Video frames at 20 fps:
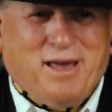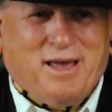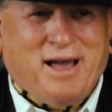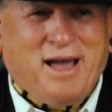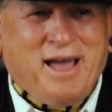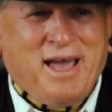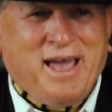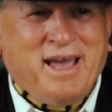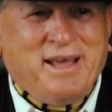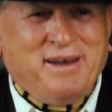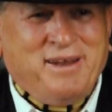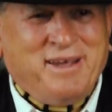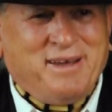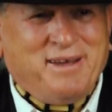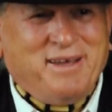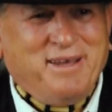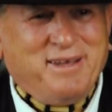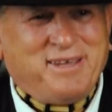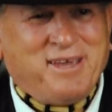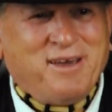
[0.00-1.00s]
I had
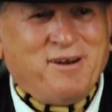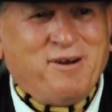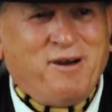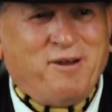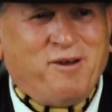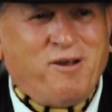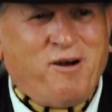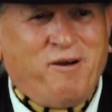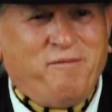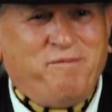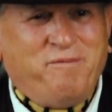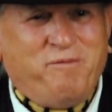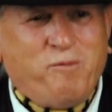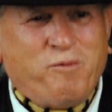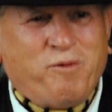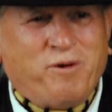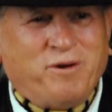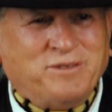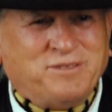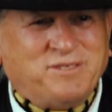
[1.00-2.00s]
to get on all
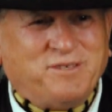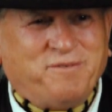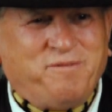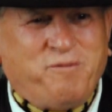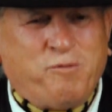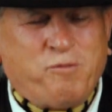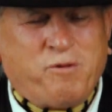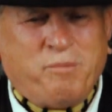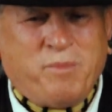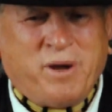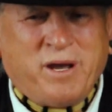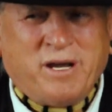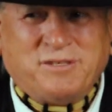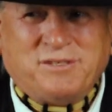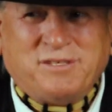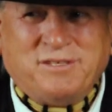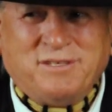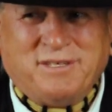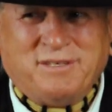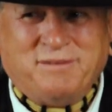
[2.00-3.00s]
fours at
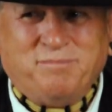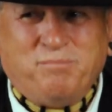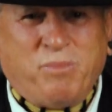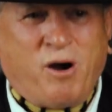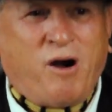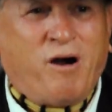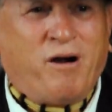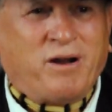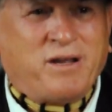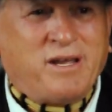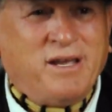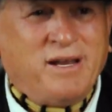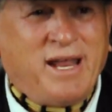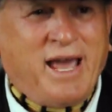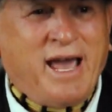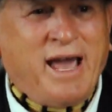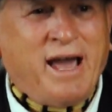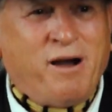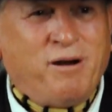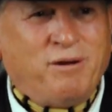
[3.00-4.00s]
formation and bark and
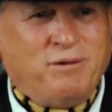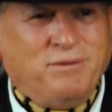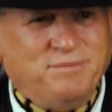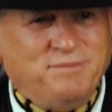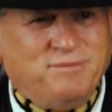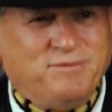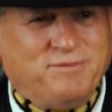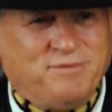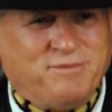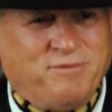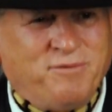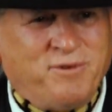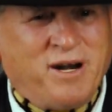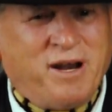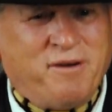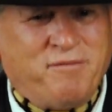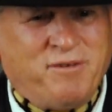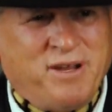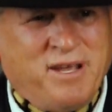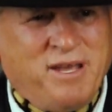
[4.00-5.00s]
howl
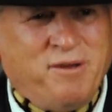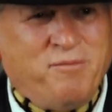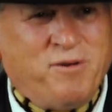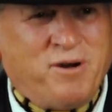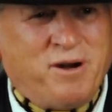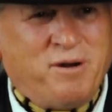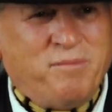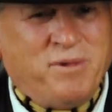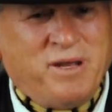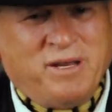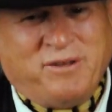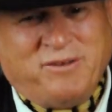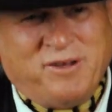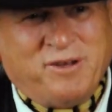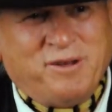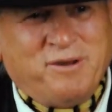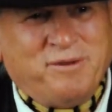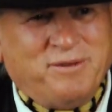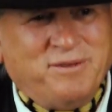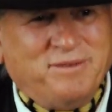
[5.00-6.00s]
whenever he wanted me
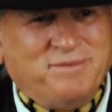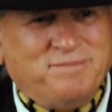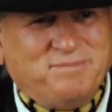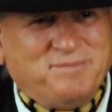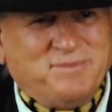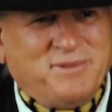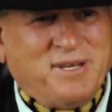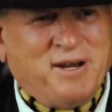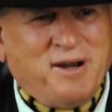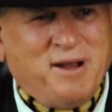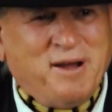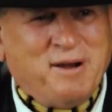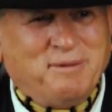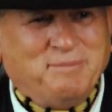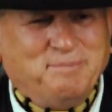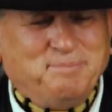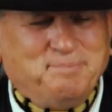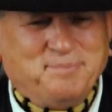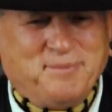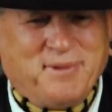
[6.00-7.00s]
to,
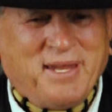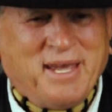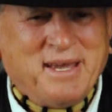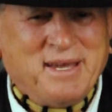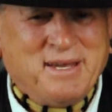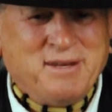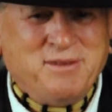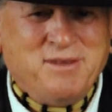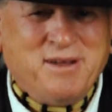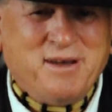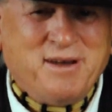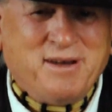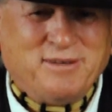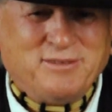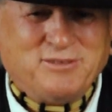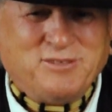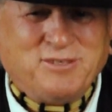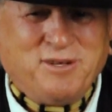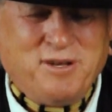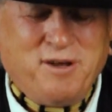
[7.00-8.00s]
and
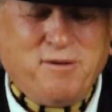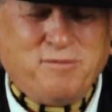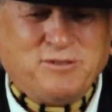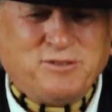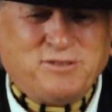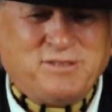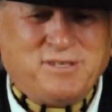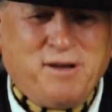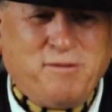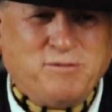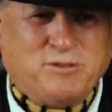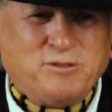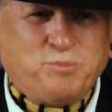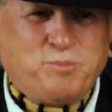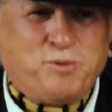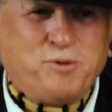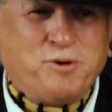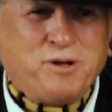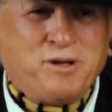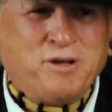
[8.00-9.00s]
so that was
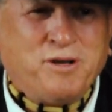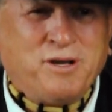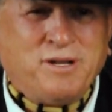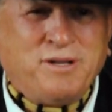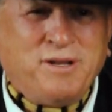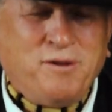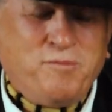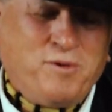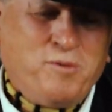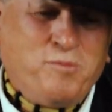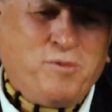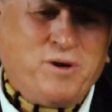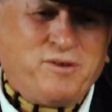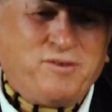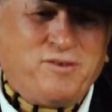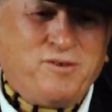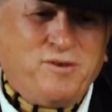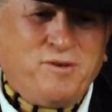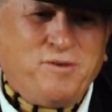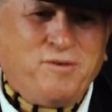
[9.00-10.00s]
pretty good. Then we went
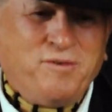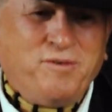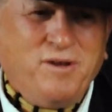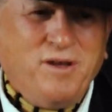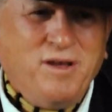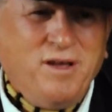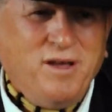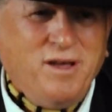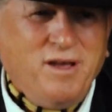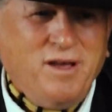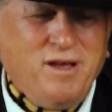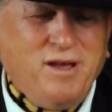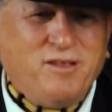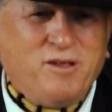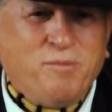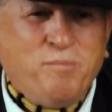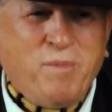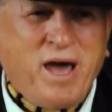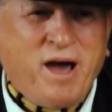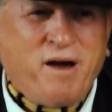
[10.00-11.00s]
to the
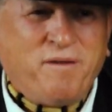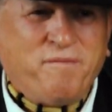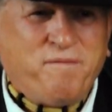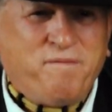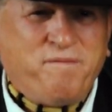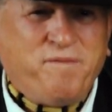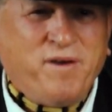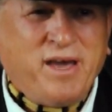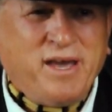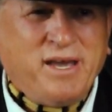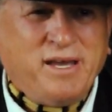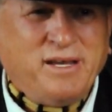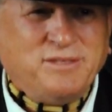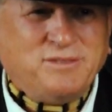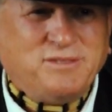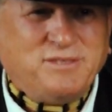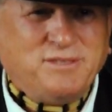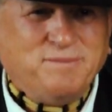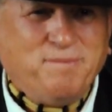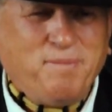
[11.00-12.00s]
mountain
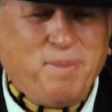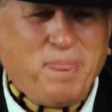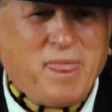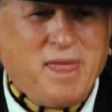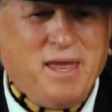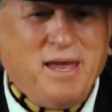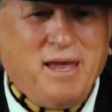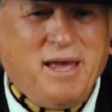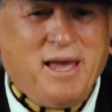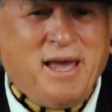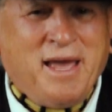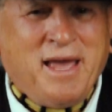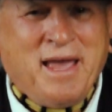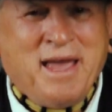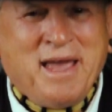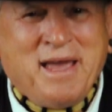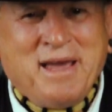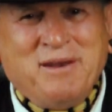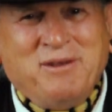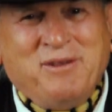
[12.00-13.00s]
phase,
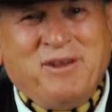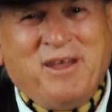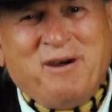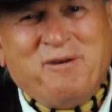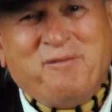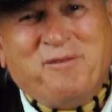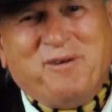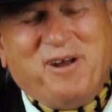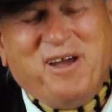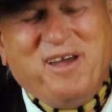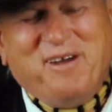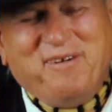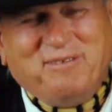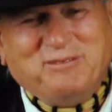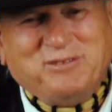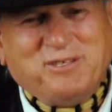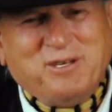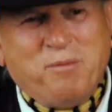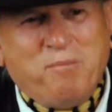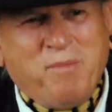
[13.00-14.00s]
and when I
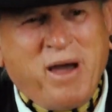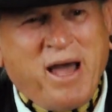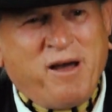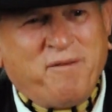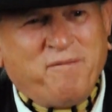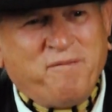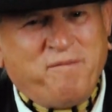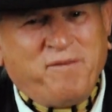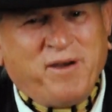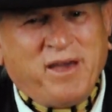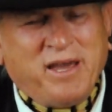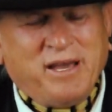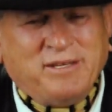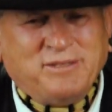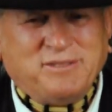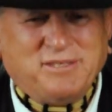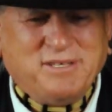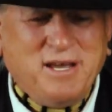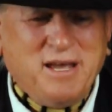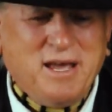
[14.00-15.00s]
was in the mountain phase,